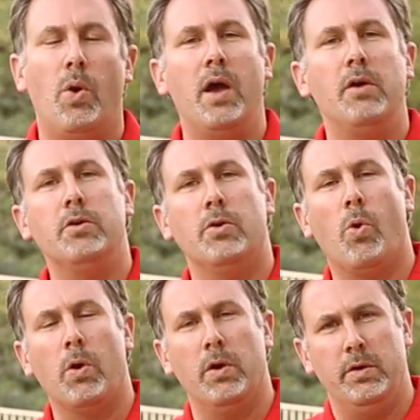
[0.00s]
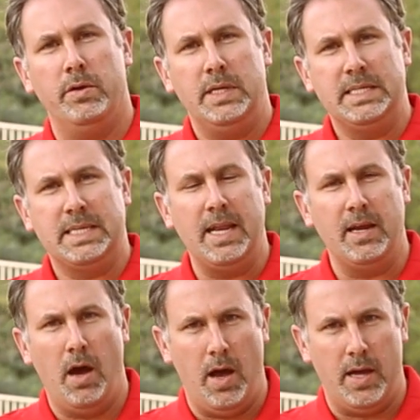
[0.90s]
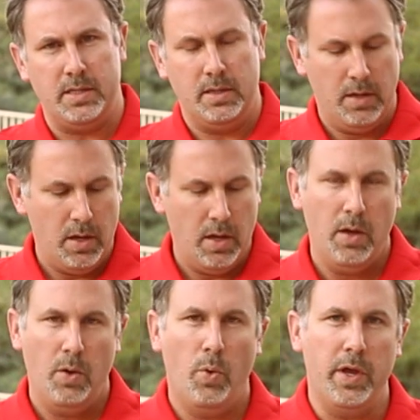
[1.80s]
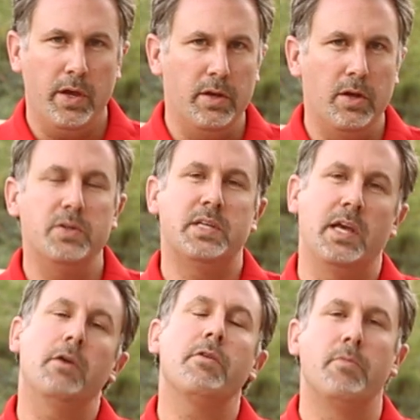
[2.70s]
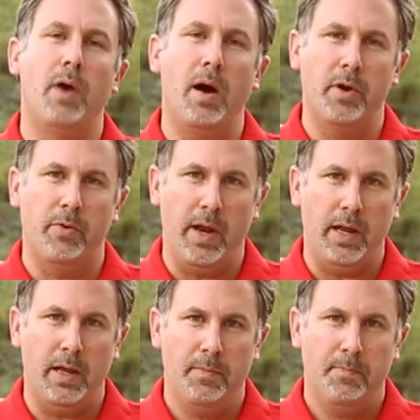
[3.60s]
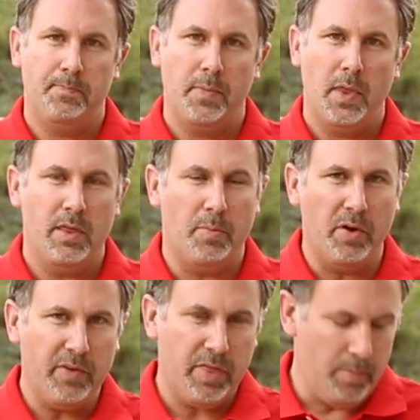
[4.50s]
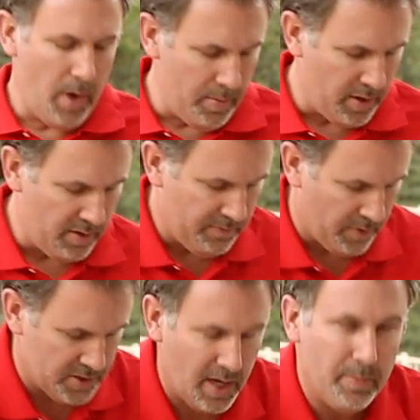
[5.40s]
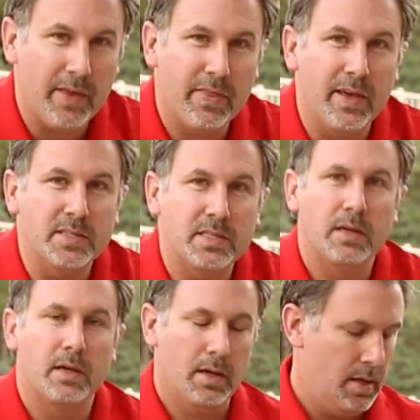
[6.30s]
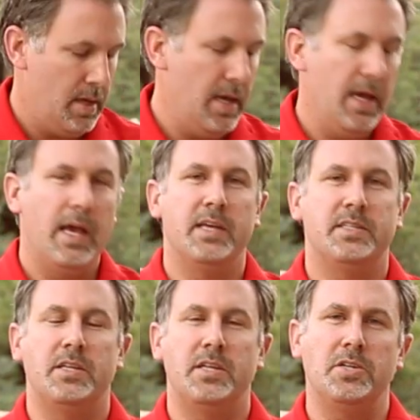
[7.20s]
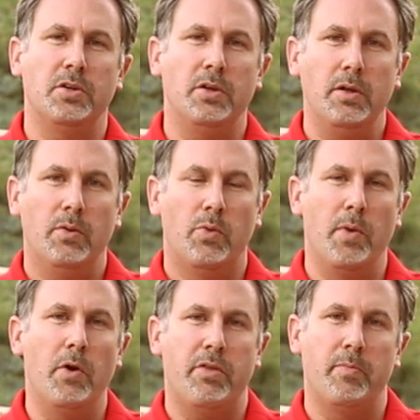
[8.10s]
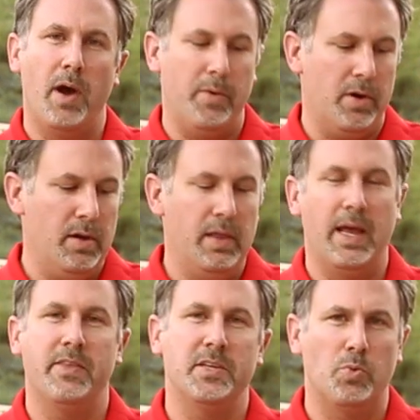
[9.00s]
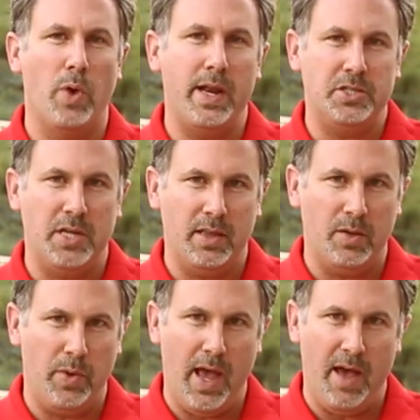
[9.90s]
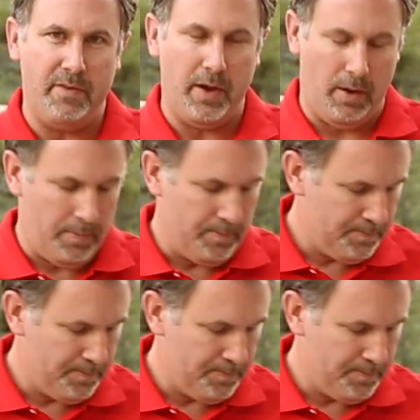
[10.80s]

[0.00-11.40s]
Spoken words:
while your oil is getting hot, what you can do is get your thermometer ready. The perfect thermometer for a job like this is a digital remote thermometer like this Ready Check that we have here.